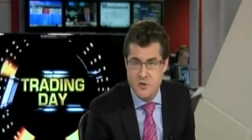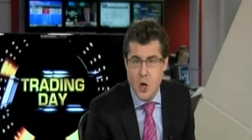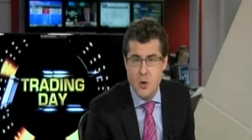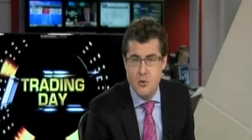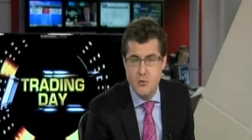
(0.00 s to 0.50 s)

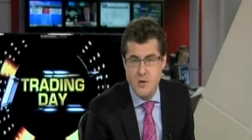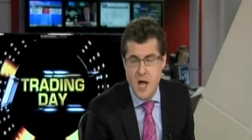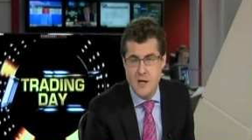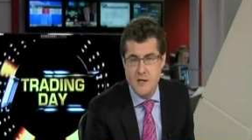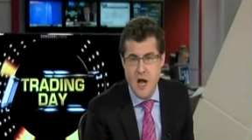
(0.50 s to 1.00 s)
gold
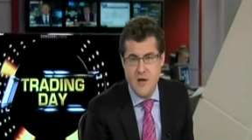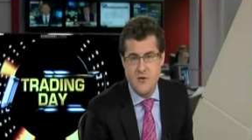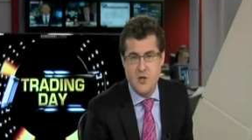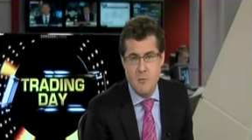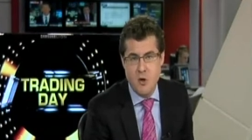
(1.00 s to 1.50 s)
and
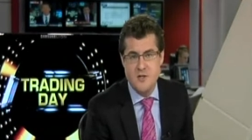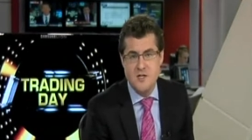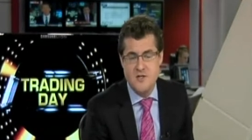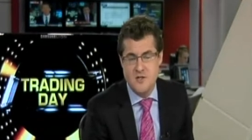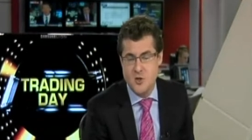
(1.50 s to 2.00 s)
other
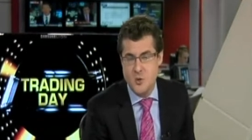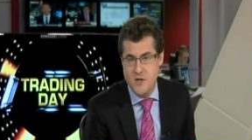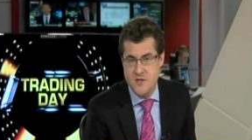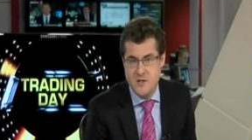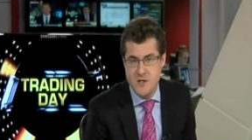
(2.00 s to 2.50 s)
commodities in
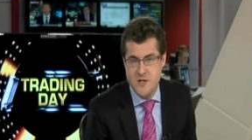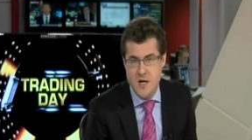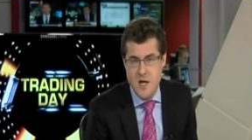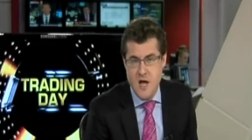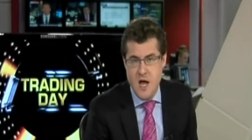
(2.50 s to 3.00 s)
Queensland
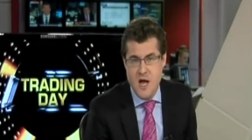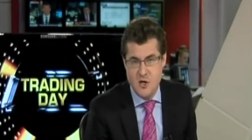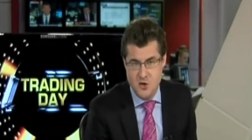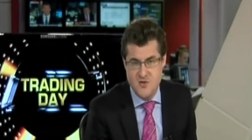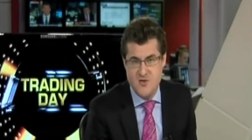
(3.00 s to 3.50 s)

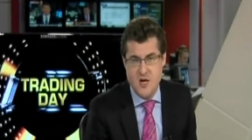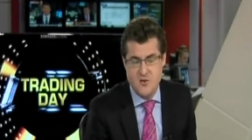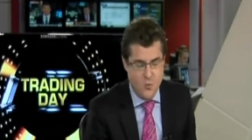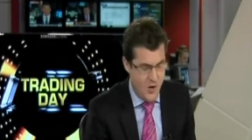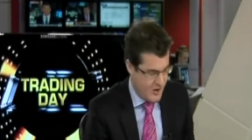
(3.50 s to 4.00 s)
and New
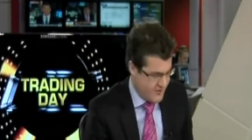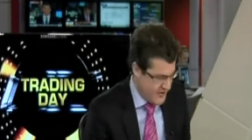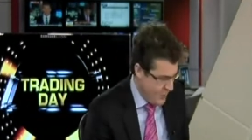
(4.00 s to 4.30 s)
South Wales. A